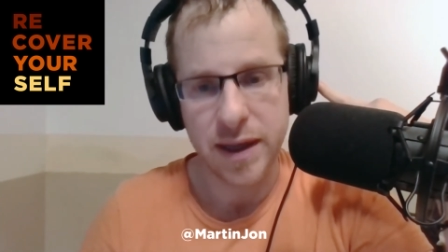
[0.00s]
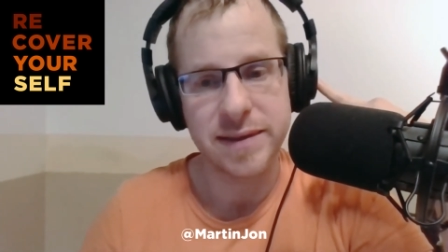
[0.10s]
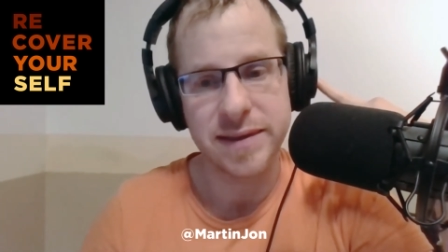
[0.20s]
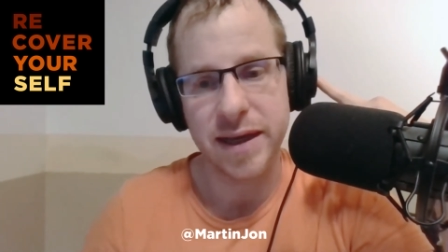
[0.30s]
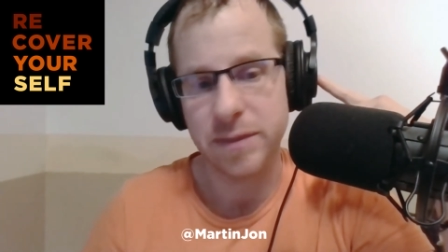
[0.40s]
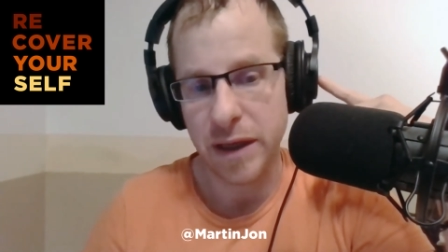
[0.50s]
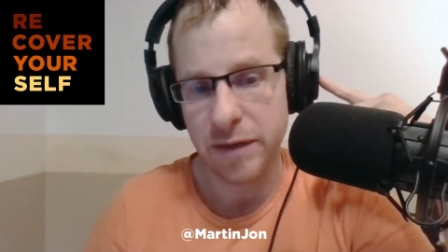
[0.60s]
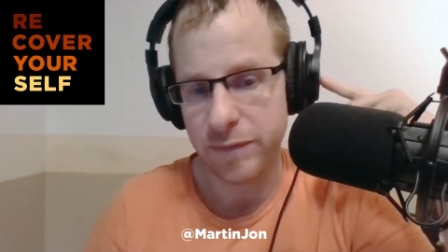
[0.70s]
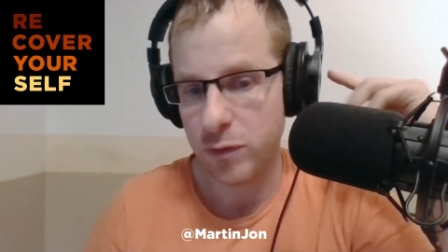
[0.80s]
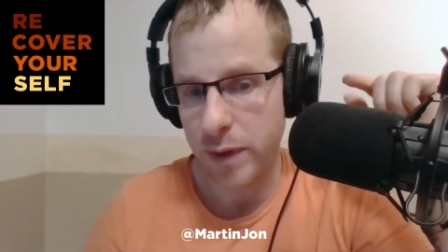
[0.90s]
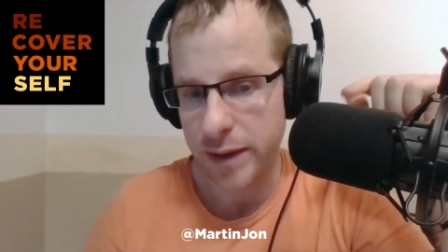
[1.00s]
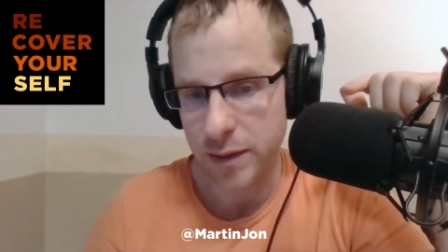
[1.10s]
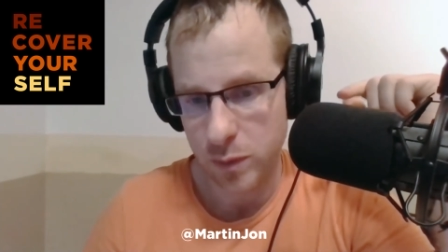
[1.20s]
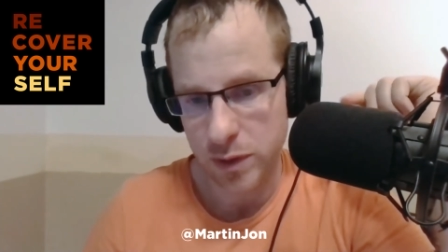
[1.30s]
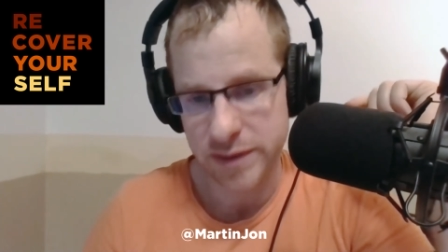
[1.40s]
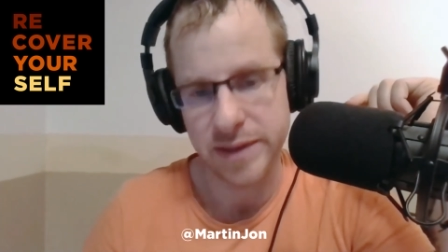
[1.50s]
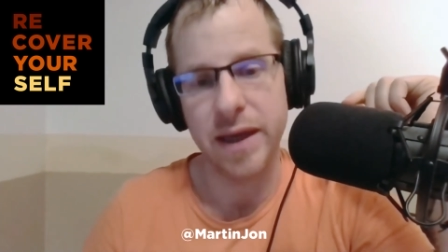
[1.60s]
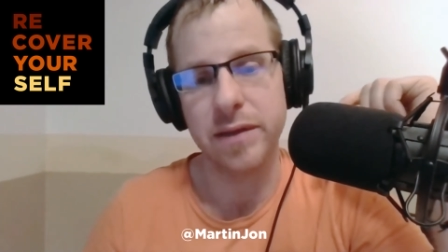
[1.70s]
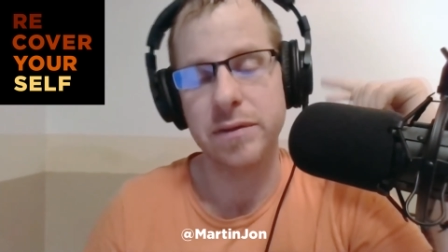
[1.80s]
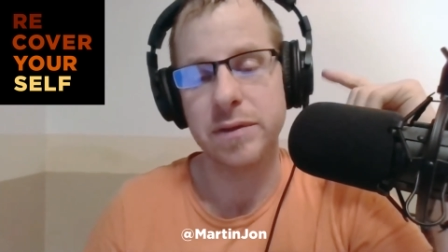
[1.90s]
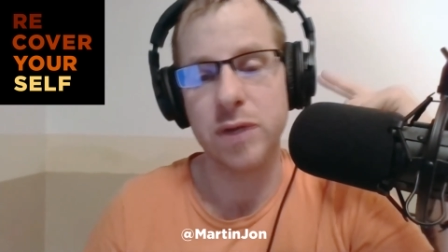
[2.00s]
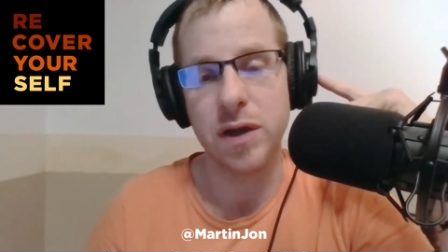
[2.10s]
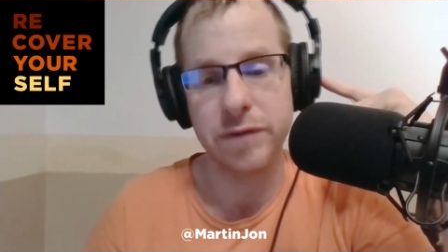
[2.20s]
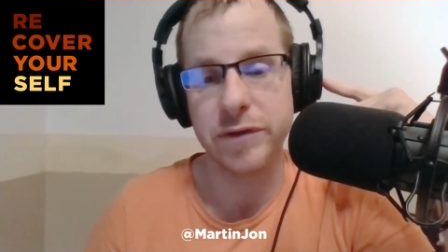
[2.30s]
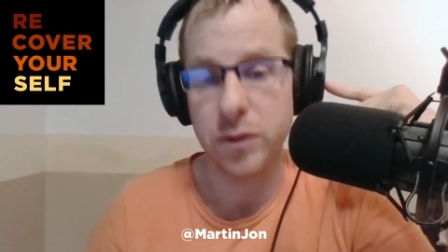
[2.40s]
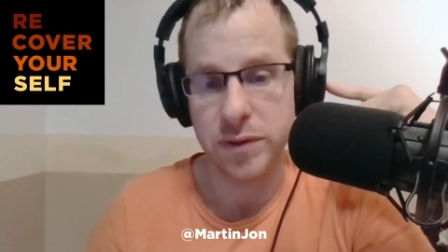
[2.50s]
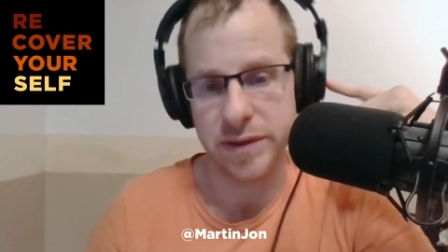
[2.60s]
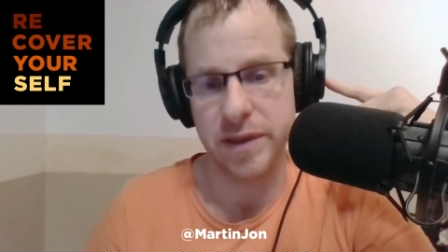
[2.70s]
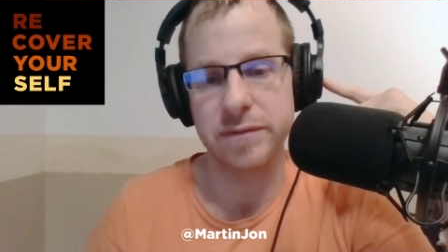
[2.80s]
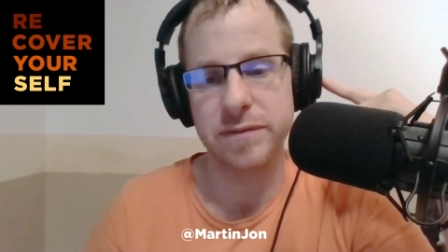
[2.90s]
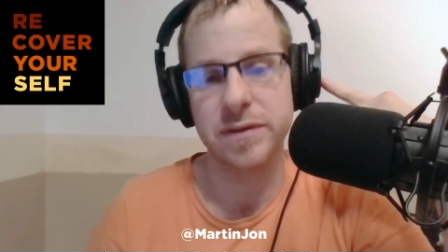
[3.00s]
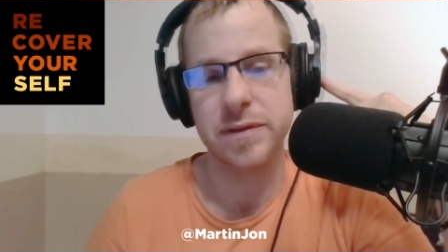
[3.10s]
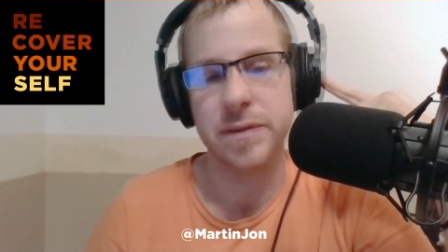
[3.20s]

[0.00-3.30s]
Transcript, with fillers: Contact me if you're ready to work together and recover yourself.